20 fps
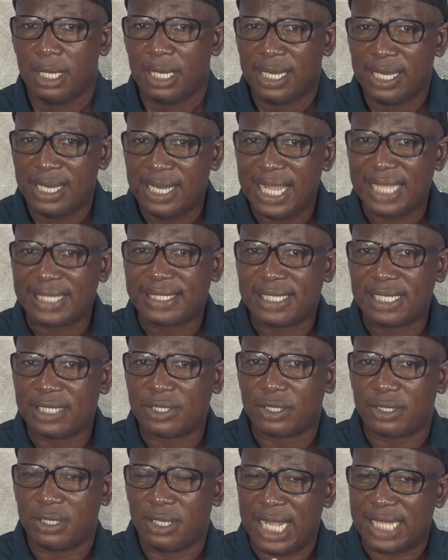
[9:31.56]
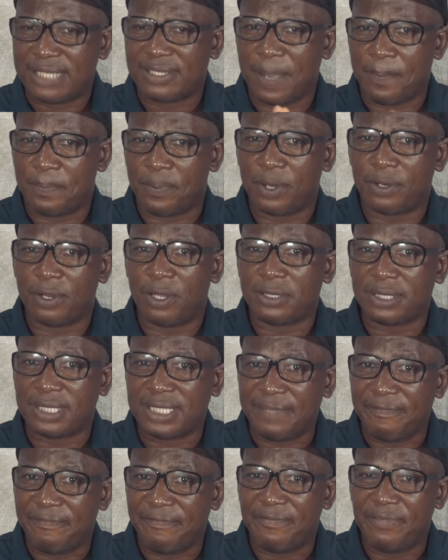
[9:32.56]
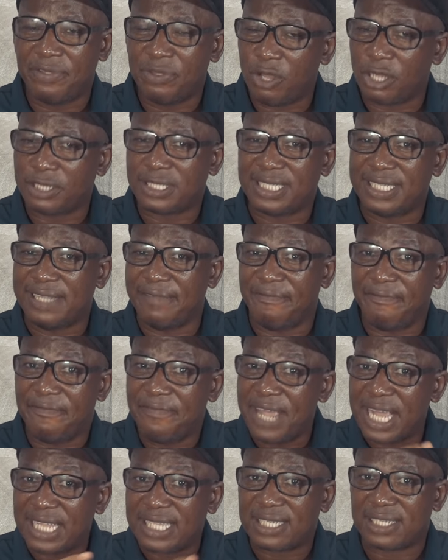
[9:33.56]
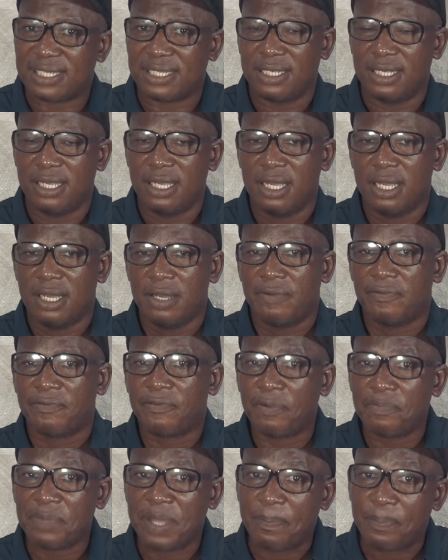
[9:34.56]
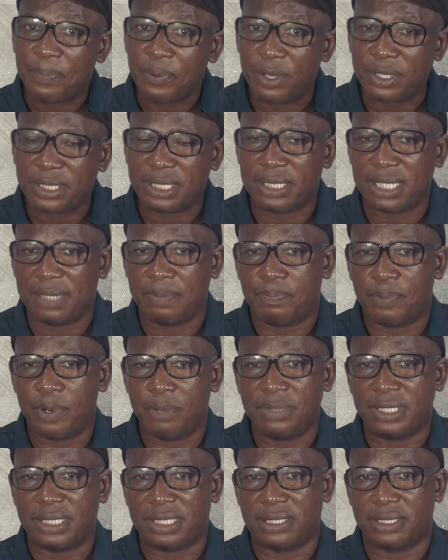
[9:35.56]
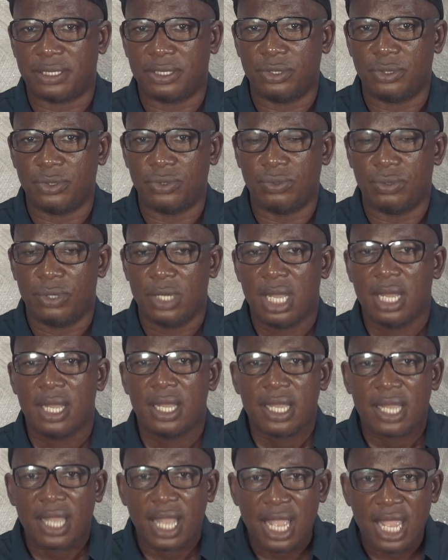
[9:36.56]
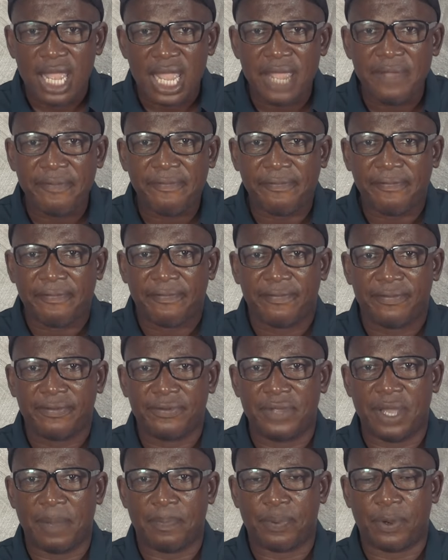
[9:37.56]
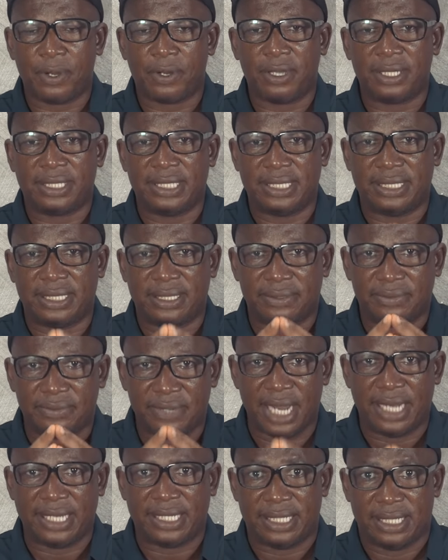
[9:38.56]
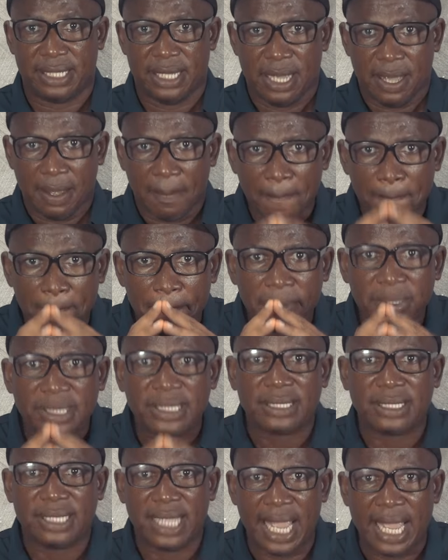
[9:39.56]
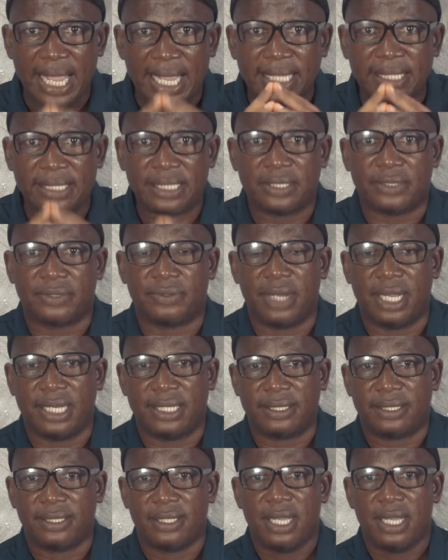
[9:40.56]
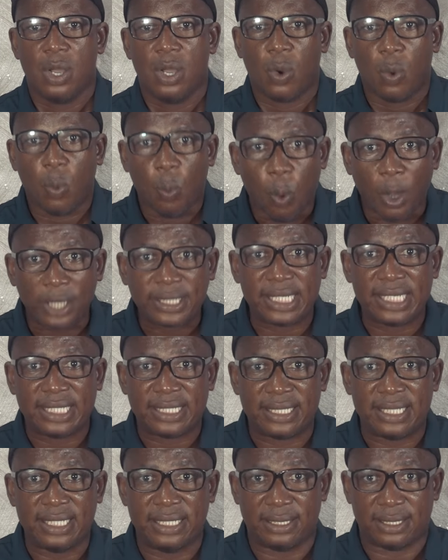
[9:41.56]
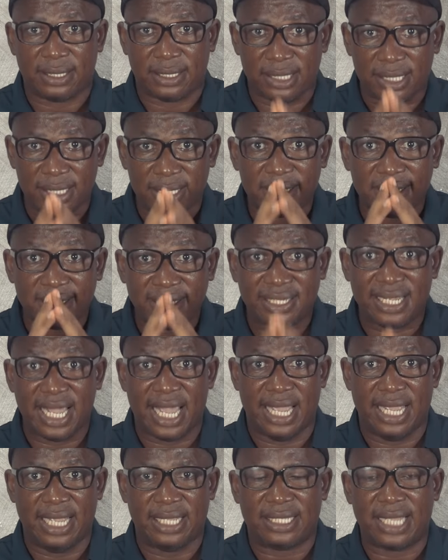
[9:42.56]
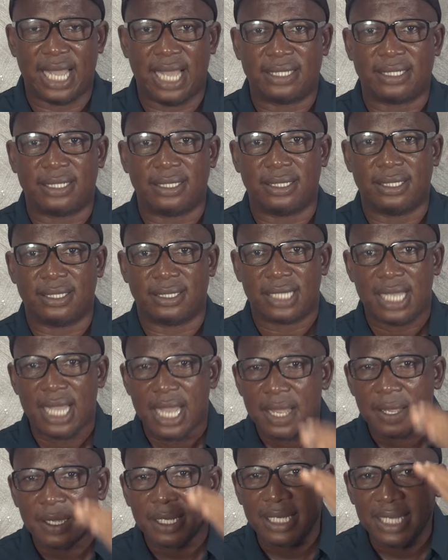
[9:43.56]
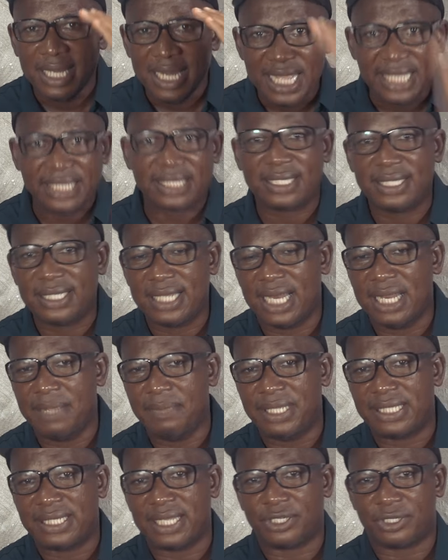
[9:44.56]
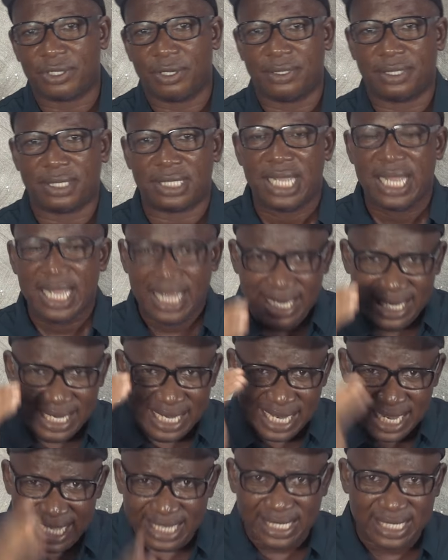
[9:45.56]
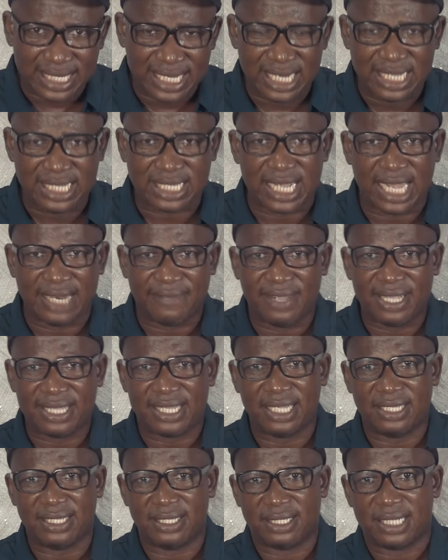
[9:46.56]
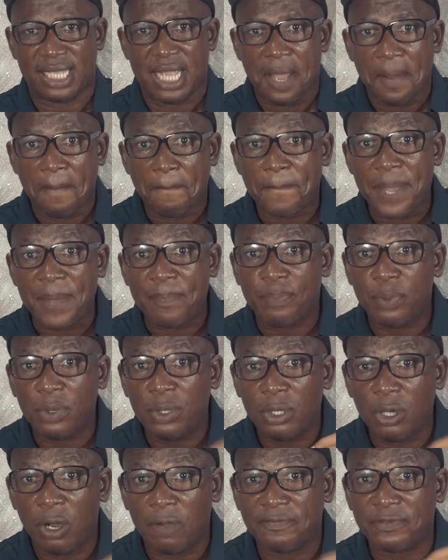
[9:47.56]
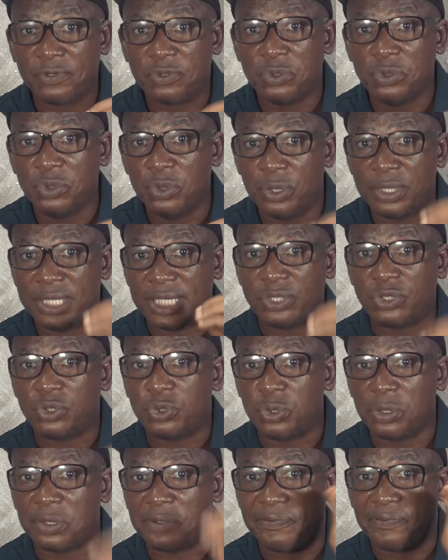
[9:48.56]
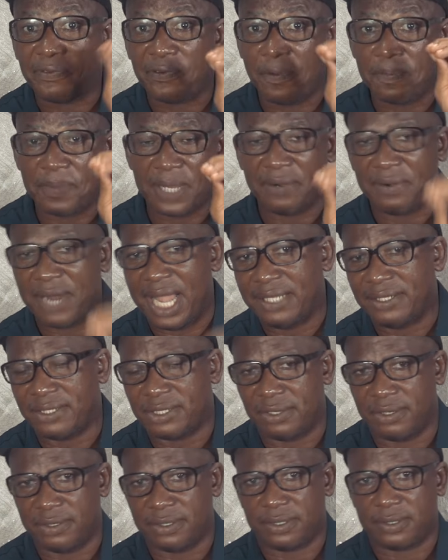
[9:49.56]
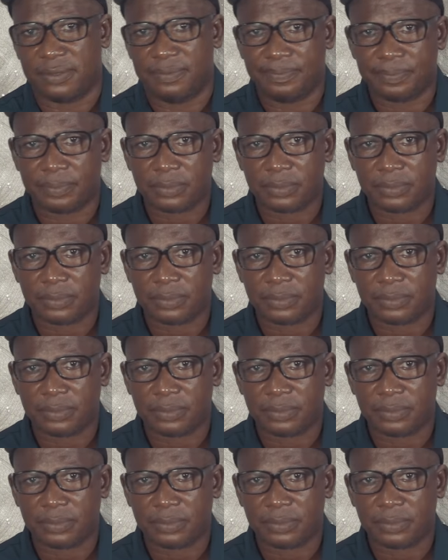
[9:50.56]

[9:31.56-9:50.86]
Let your product not deviate from the promises you do. If your product is red, say it is red. What it is, say it as it is. List the limitations, list the disadvantages. People love to know the truth from the right source.